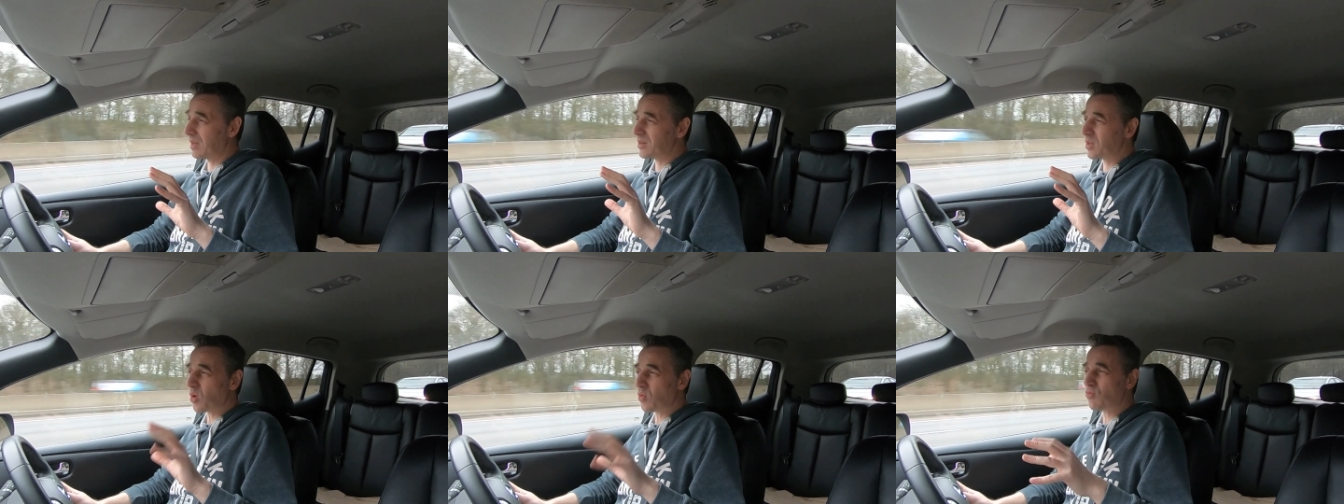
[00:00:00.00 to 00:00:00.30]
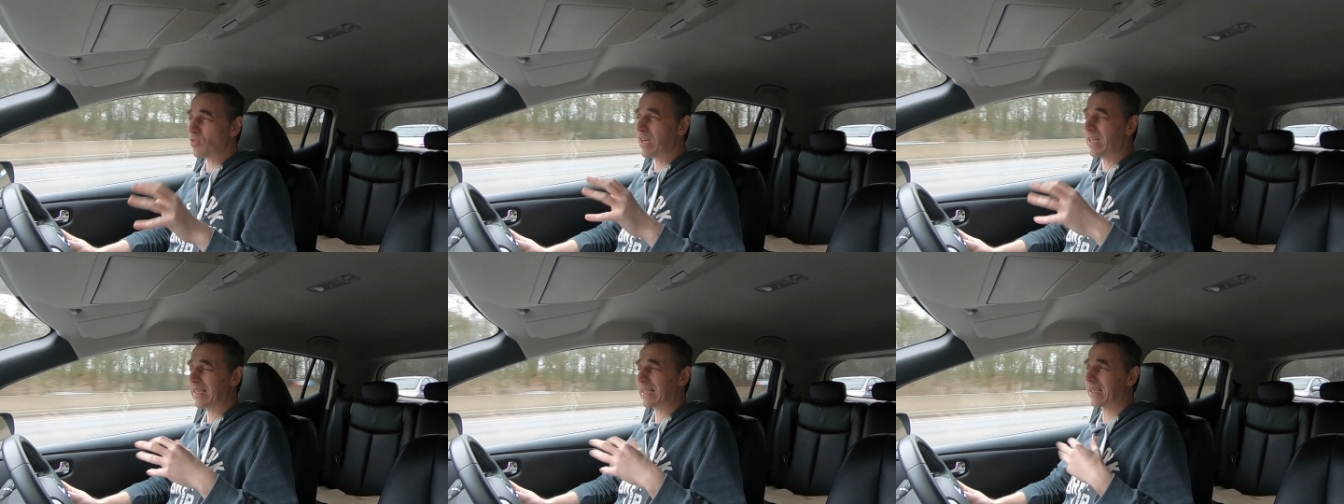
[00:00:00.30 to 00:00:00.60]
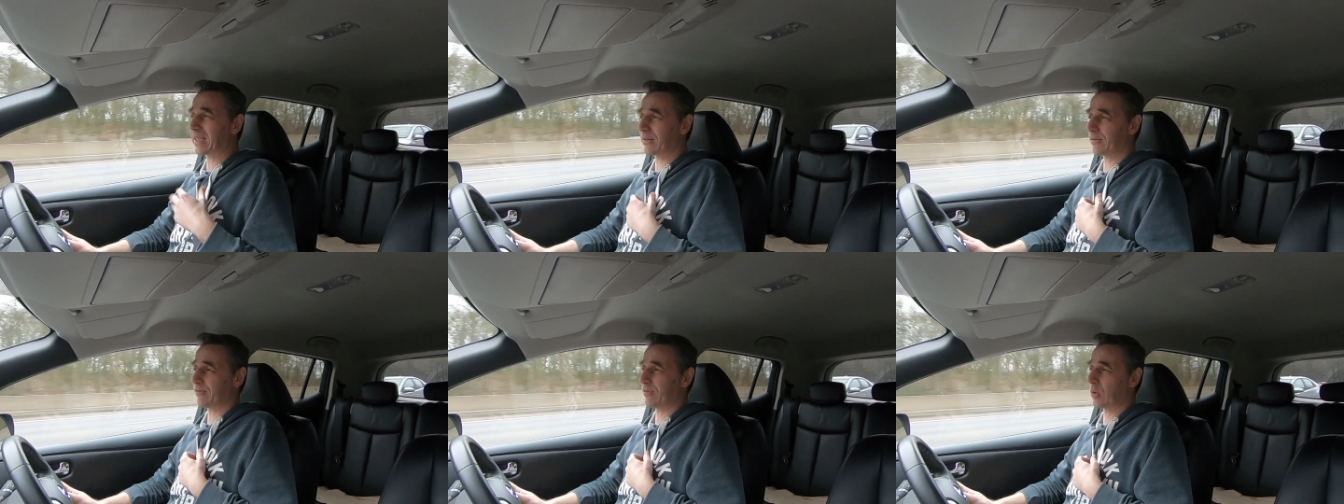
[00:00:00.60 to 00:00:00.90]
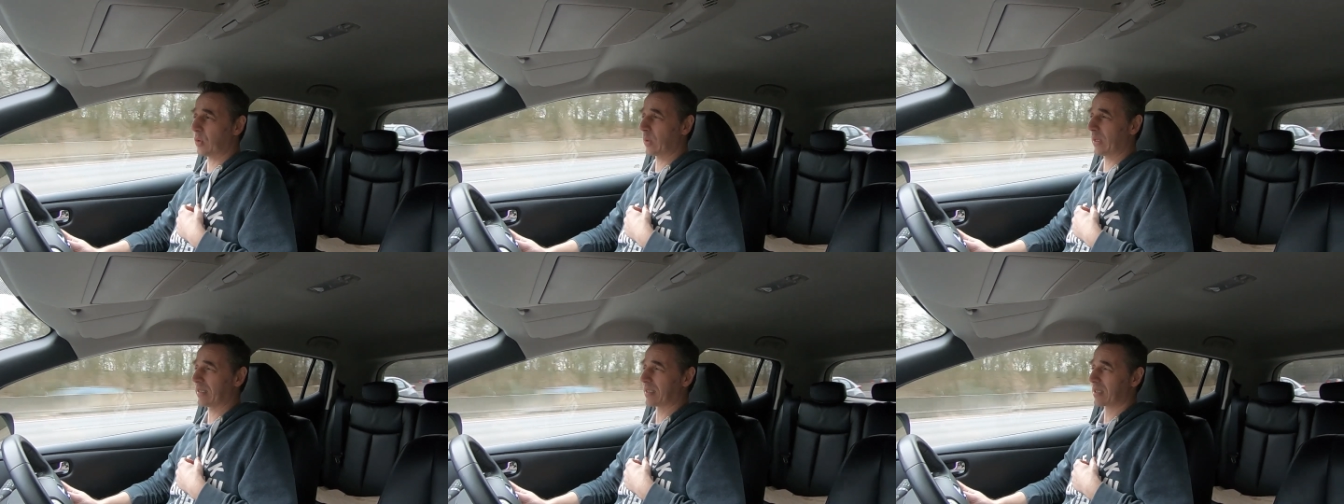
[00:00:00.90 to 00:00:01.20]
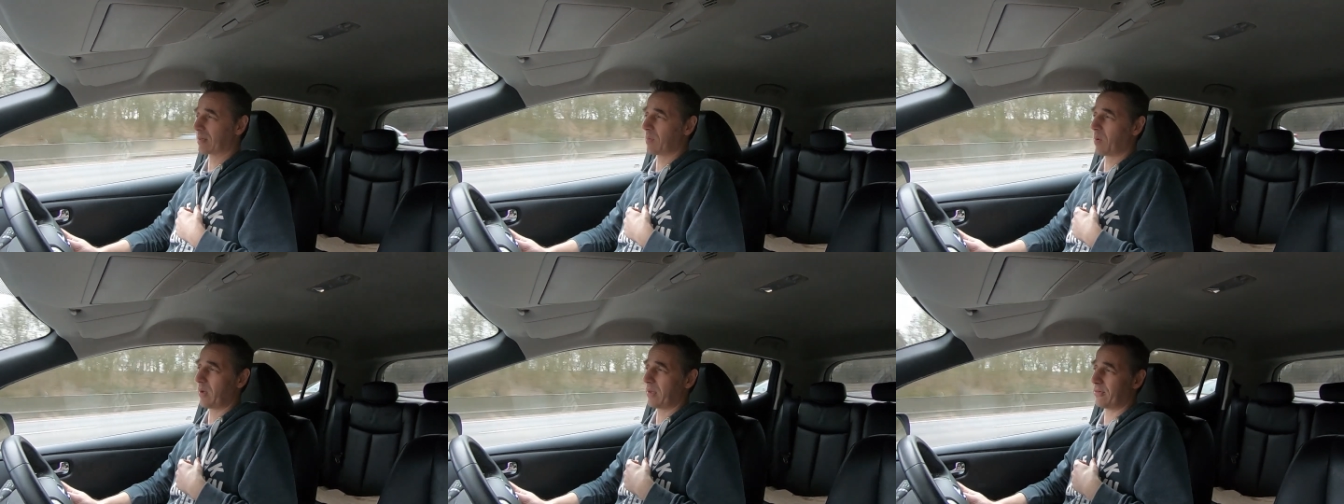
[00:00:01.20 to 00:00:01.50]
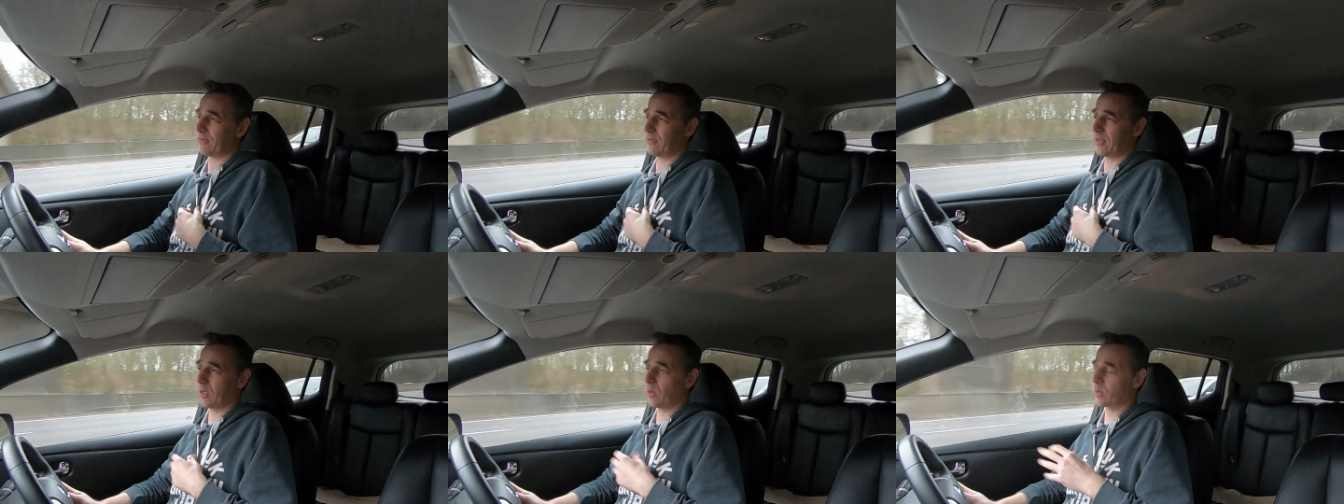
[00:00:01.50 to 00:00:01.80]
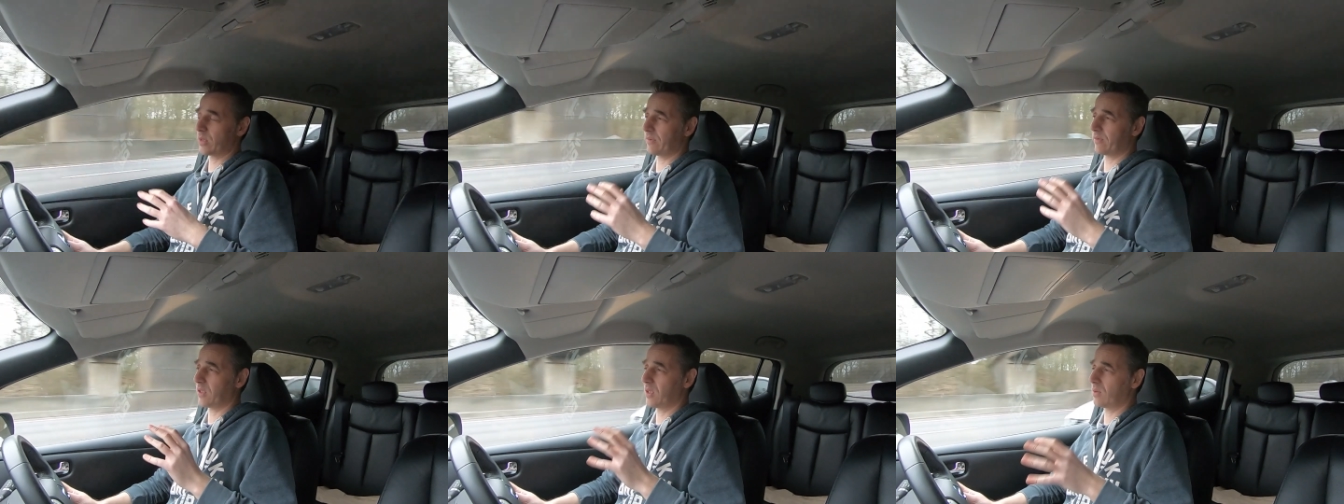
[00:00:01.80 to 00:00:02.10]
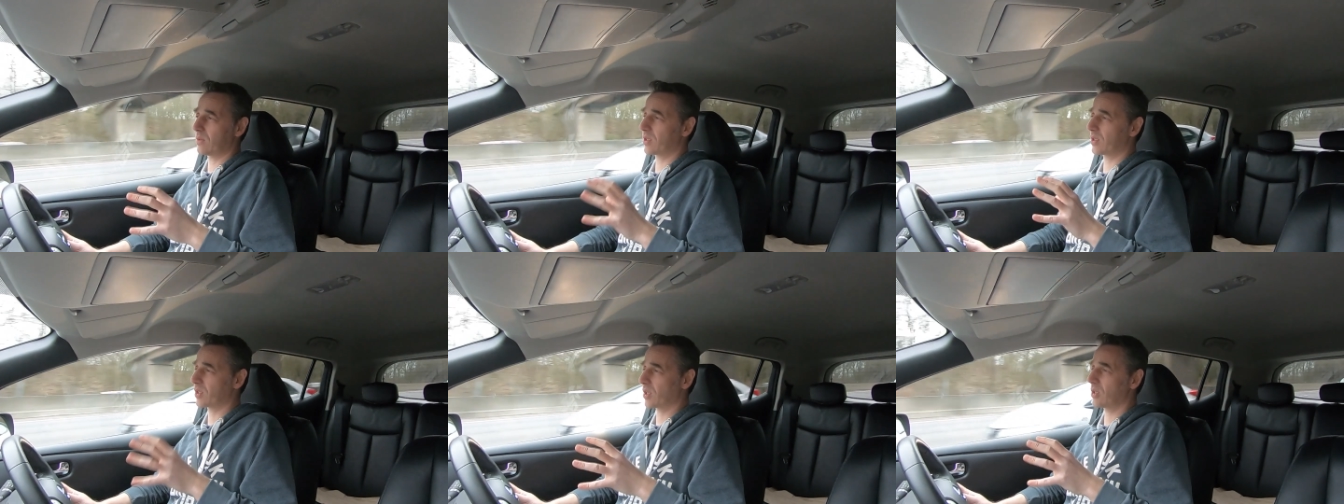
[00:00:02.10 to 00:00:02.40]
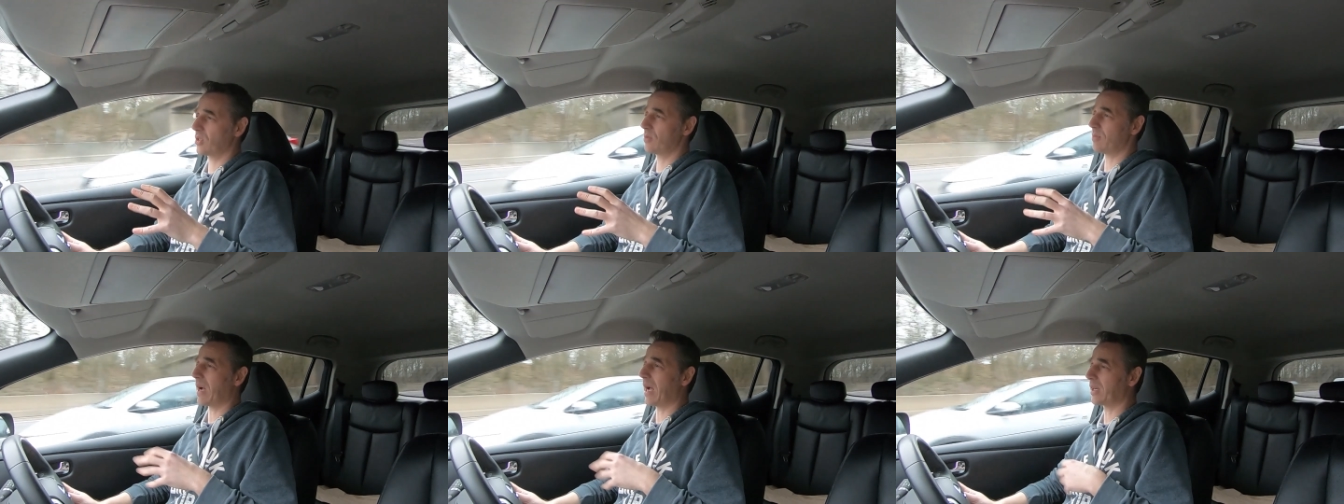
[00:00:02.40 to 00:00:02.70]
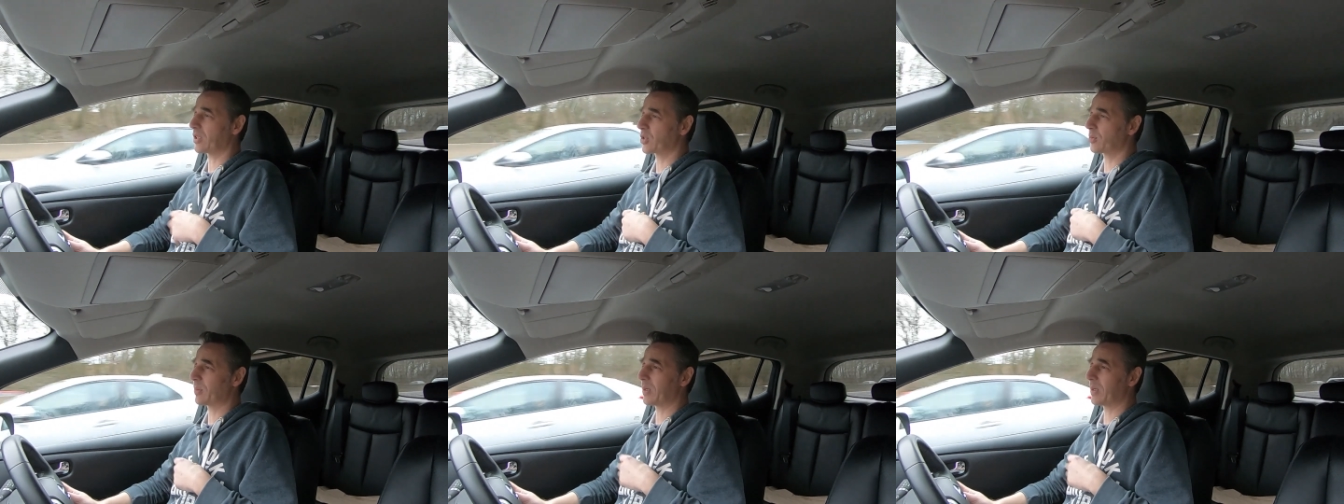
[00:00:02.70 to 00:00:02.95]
Not really going to fall into my field of use too much,